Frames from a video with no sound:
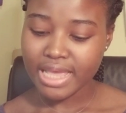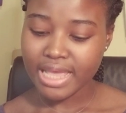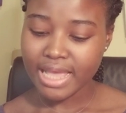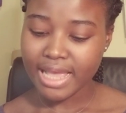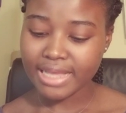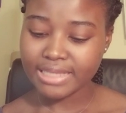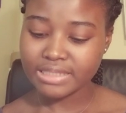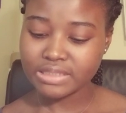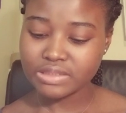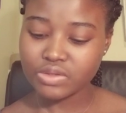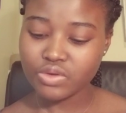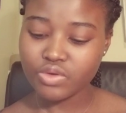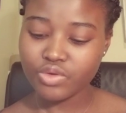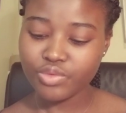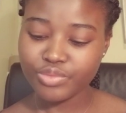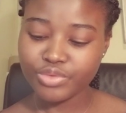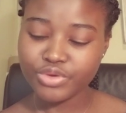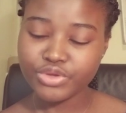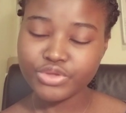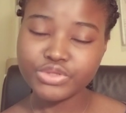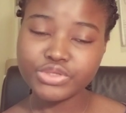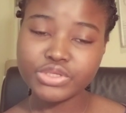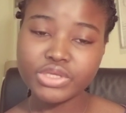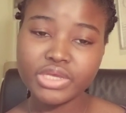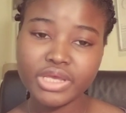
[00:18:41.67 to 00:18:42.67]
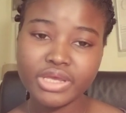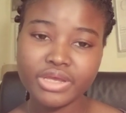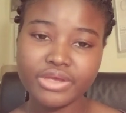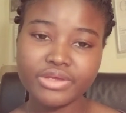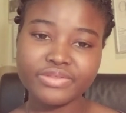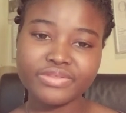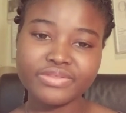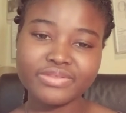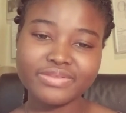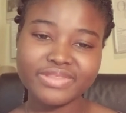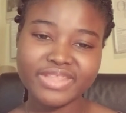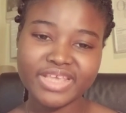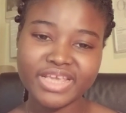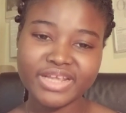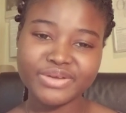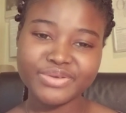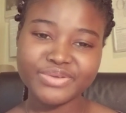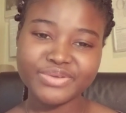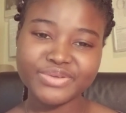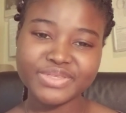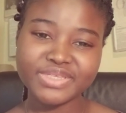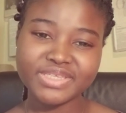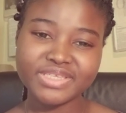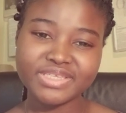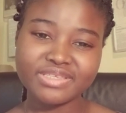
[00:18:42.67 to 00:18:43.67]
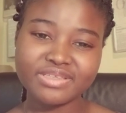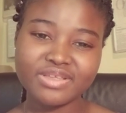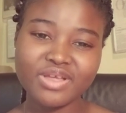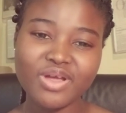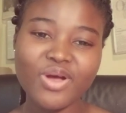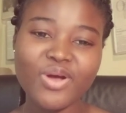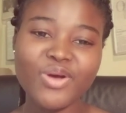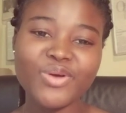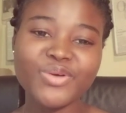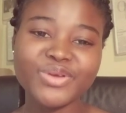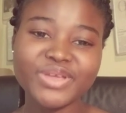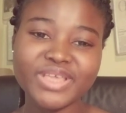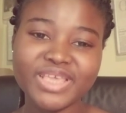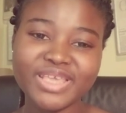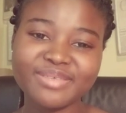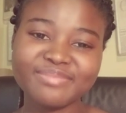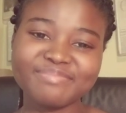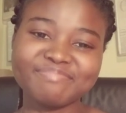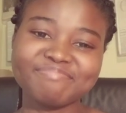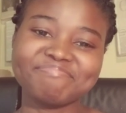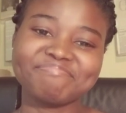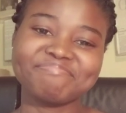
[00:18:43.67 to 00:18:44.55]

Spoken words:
as community health diagnosis. Oh, okay.